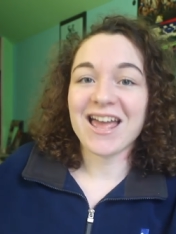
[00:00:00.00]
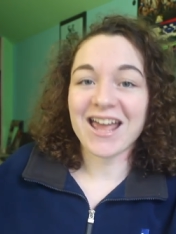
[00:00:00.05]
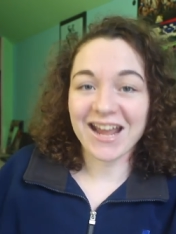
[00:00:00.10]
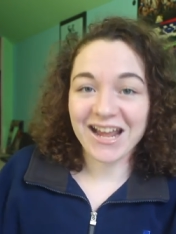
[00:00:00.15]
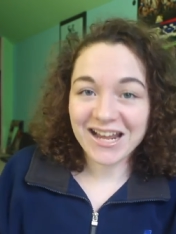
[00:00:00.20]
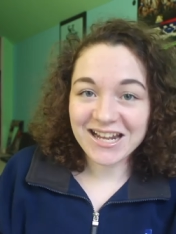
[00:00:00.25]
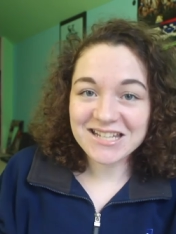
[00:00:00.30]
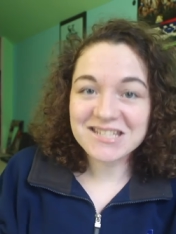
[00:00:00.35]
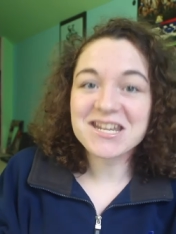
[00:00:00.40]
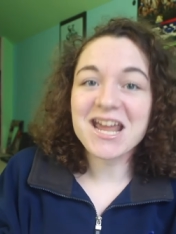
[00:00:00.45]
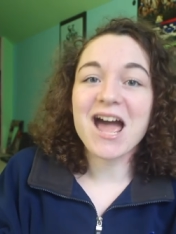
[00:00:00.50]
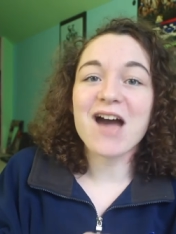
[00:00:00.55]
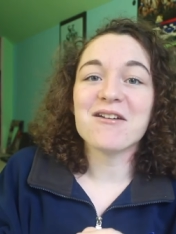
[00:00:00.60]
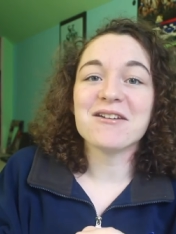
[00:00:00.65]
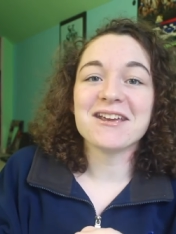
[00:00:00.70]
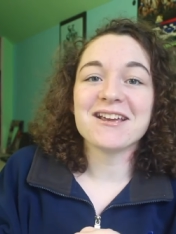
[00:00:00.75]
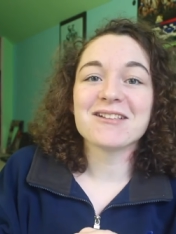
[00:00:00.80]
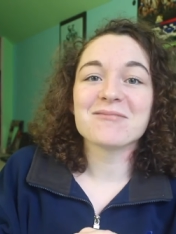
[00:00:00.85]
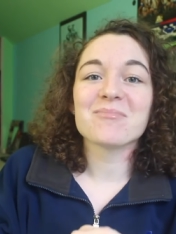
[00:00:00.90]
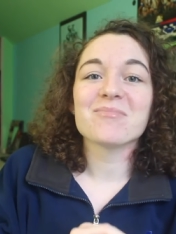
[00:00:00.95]
and
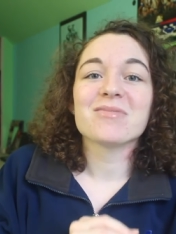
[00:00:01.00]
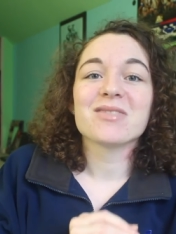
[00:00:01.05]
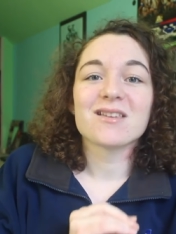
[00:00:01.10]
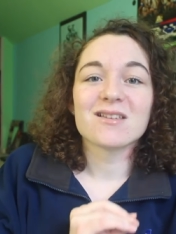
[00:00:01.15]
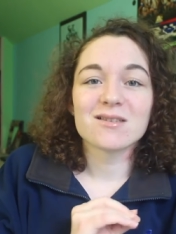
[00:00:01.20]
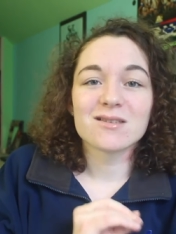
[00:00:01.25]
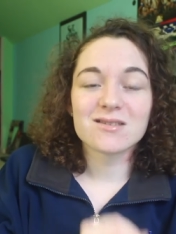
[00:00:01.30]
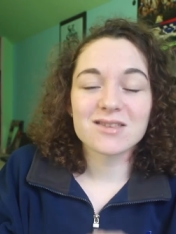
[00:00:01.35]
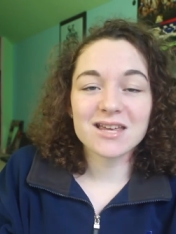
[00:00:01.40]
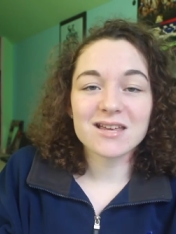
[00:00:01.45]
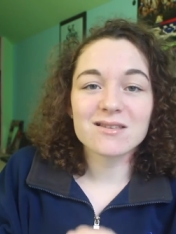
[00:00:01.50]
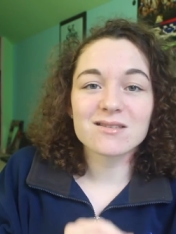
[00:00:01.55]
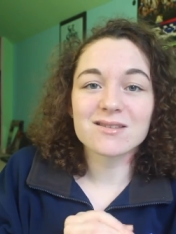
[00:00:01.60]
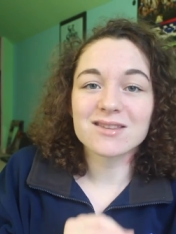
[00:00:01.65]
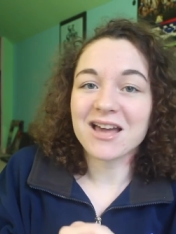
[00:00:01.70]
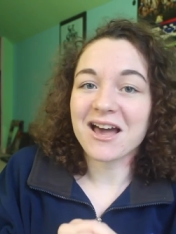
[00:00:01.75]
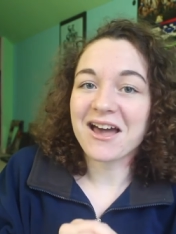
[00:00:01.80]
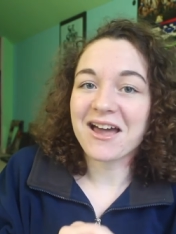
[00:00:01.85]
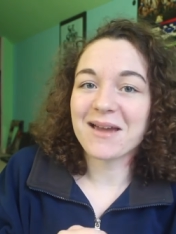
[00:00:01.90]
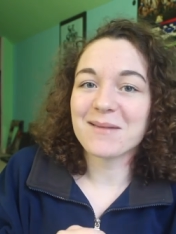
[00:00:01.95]
down it six
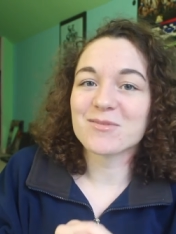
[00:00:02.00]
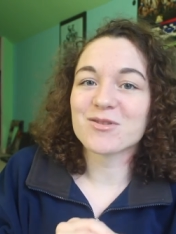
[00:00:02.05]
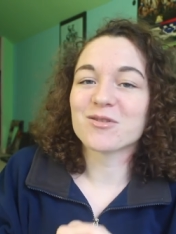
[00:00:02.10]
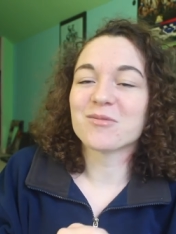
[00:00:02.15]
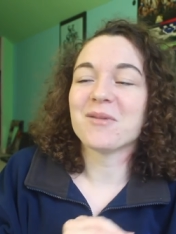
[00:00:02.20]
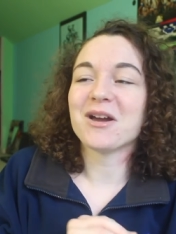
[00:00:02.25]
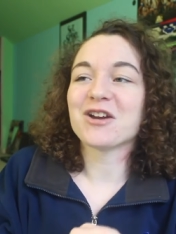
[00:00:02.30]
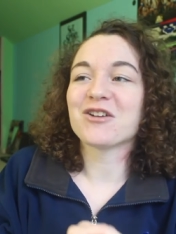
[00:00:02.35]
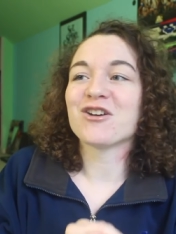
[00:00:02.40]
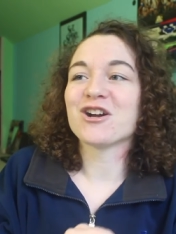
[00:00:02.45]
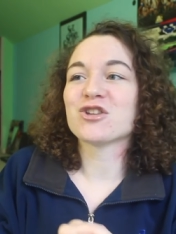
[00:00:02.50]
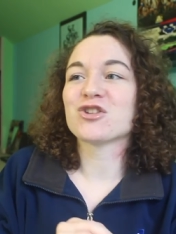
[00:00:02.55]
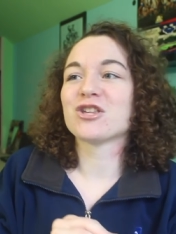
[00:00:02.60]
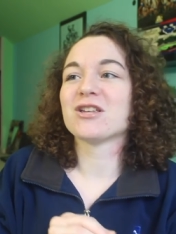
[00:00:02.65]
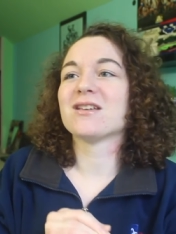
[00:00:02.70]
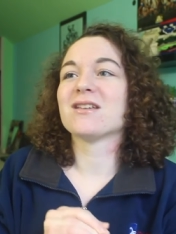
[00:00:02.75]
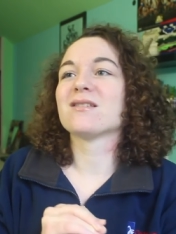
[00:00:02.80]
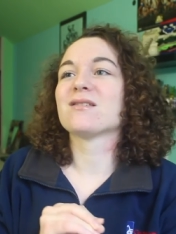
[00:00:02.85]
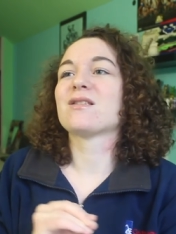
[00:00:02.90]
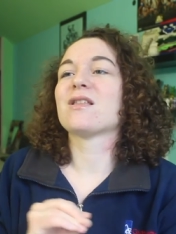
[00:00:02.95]
times with my
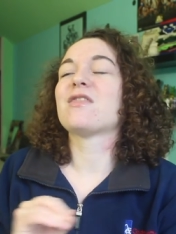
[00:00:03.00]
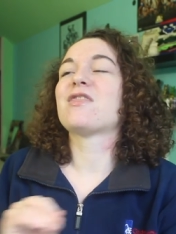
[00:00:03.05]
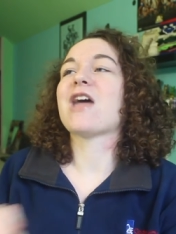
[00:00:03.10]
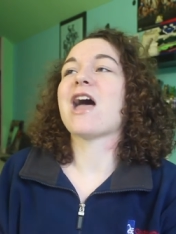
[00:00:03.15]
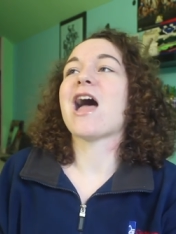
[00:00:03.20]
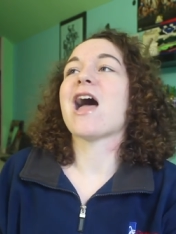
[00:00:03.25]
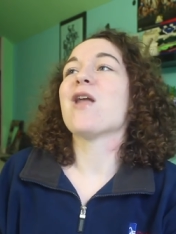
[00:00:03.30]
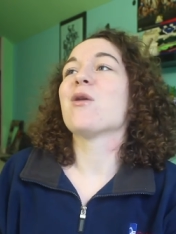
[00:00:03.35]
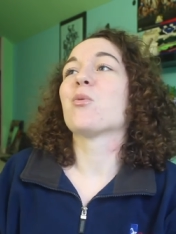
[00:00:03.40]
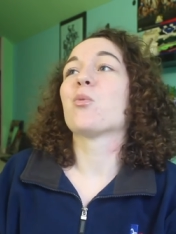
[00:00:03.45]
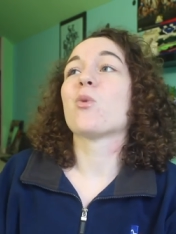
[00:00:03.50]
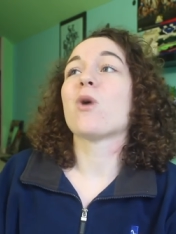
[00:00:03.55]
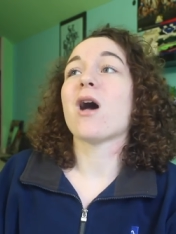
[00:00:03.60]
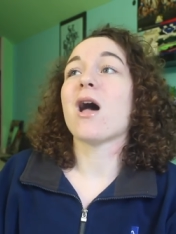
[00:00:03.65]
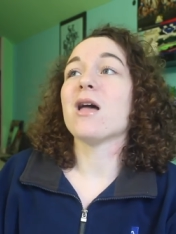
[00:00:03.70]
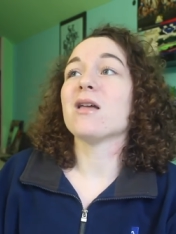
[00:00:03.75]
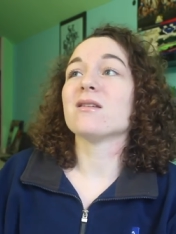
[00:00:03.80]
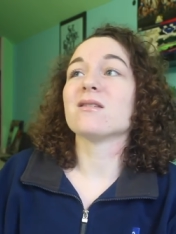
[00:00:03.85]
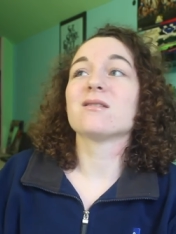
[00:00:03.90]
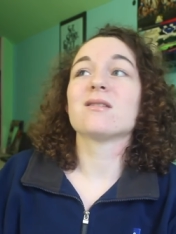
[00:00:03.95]
crutches. That
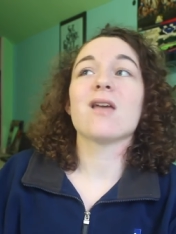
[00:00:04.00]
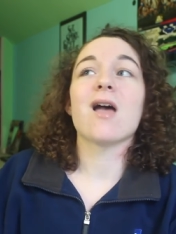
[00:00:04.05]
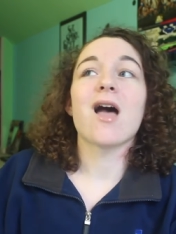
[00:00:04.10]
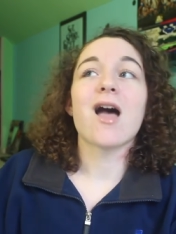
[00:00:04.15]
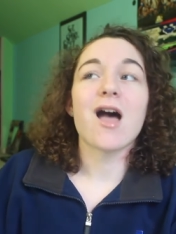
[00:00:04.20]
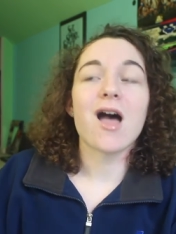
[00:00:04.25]
was